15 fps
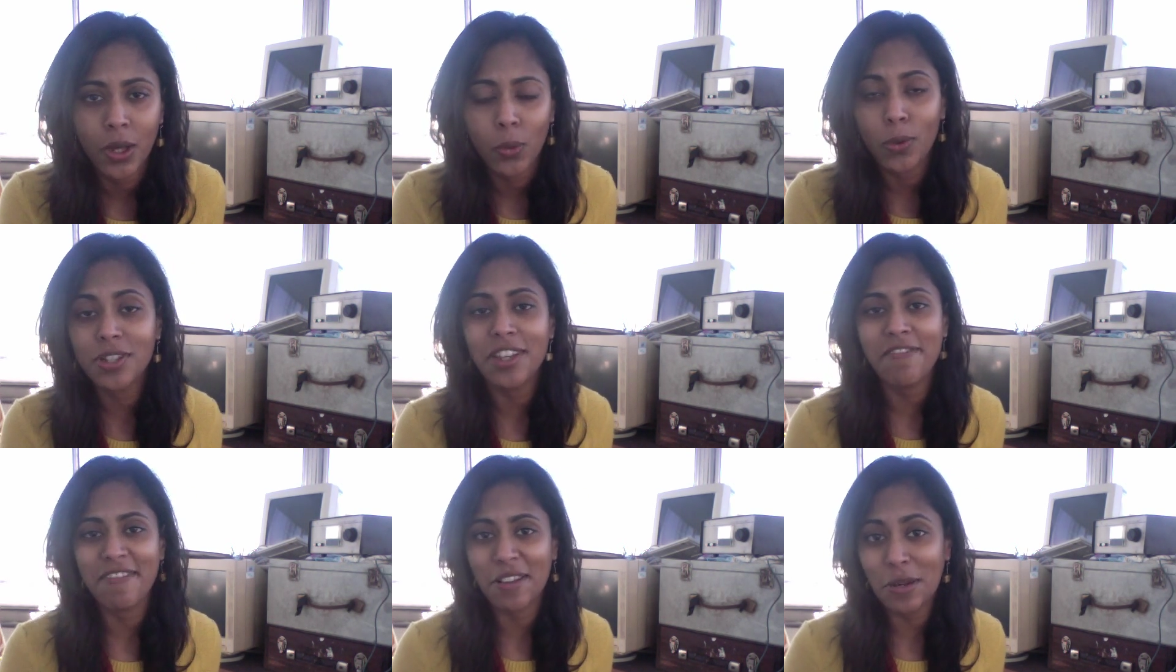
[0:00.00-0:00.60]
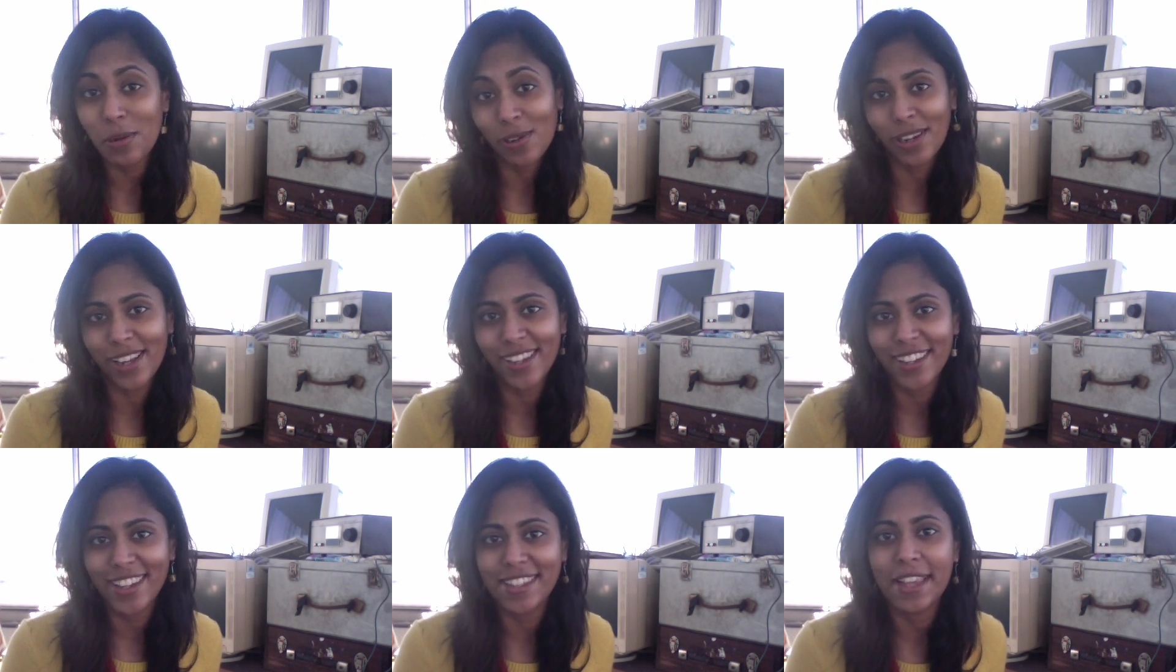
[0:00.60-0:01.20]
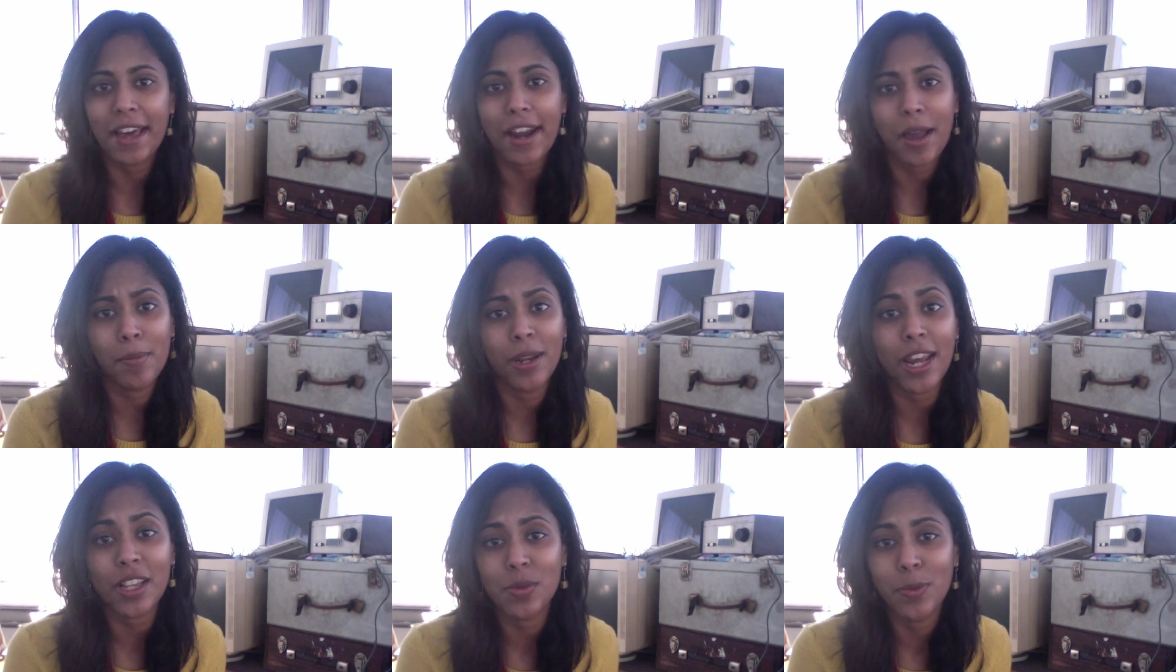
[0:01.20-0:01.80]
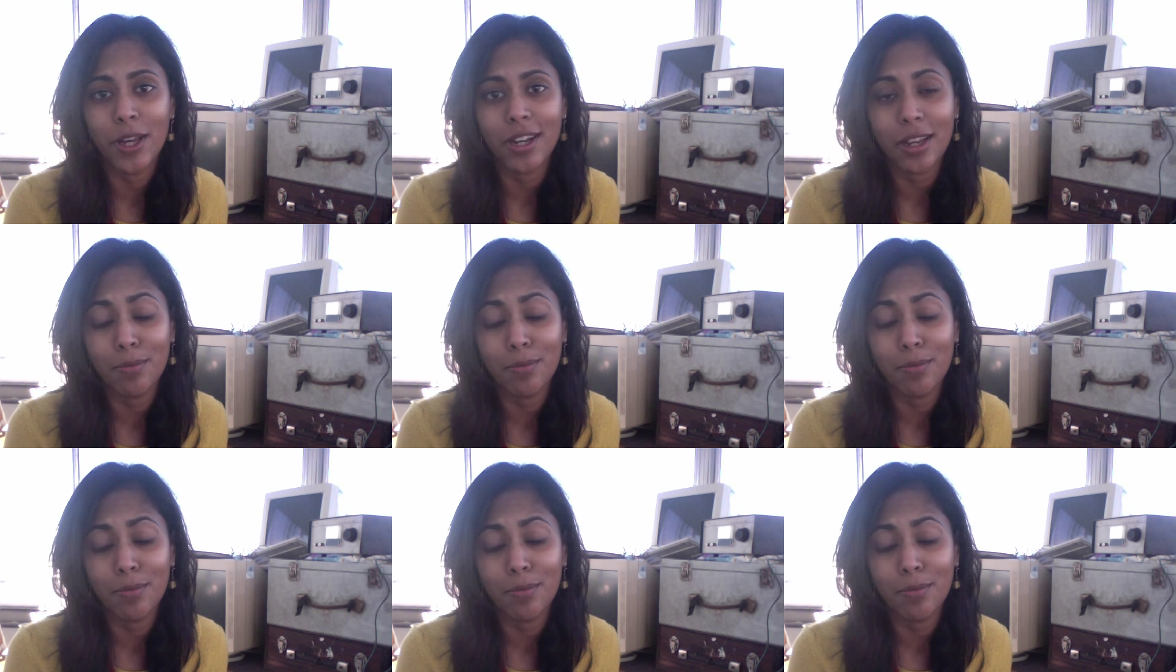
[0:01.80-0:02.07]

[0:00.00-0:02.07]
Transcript: What's even cooler is that I'm an expert